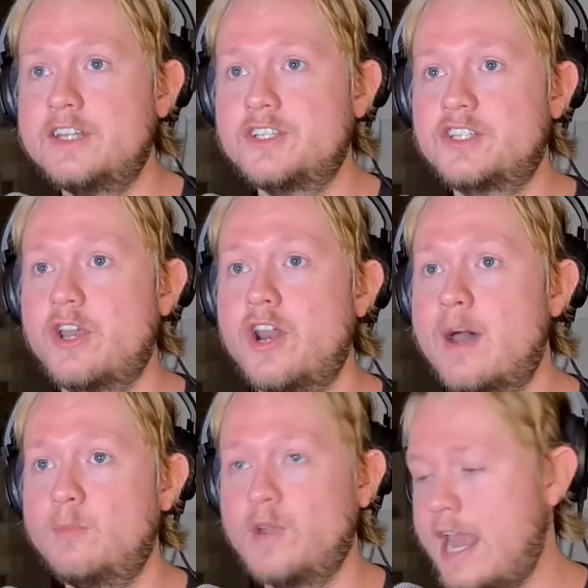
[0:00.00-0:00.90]
And they'd just turn
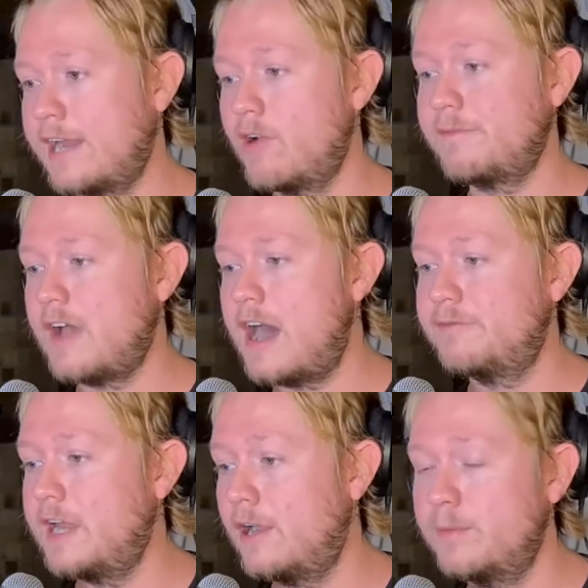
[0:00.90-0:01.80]
up. We'd hang around for
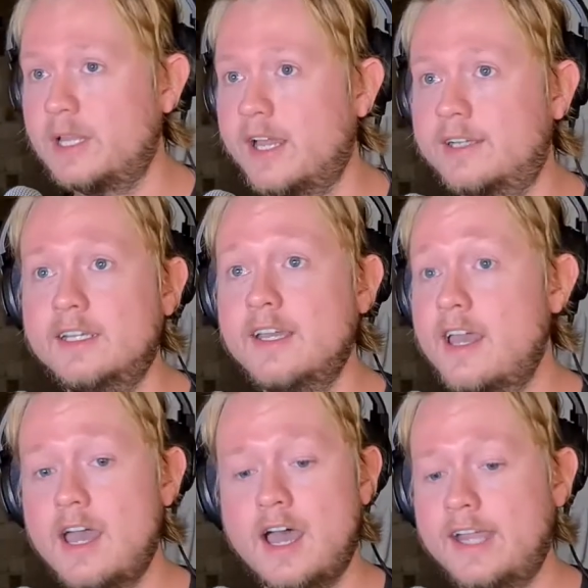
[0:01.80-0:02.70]
half an hour and be like,
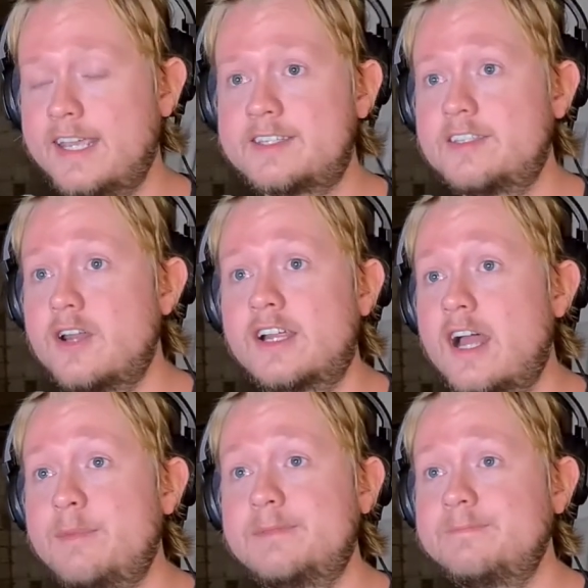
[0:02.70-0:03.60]
I guess he's not
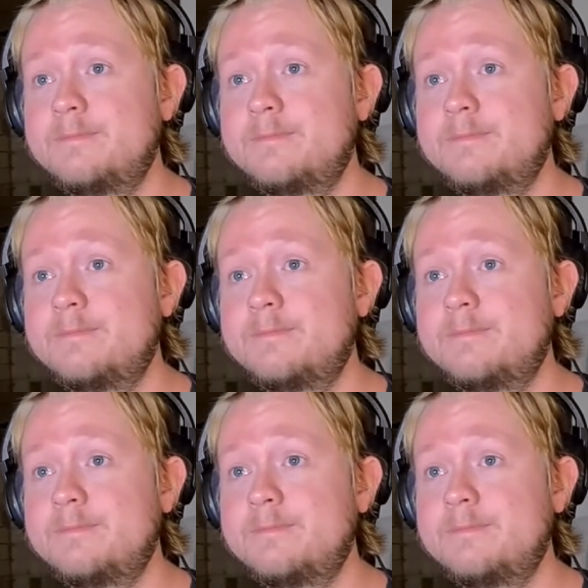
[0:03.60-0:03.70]
coming.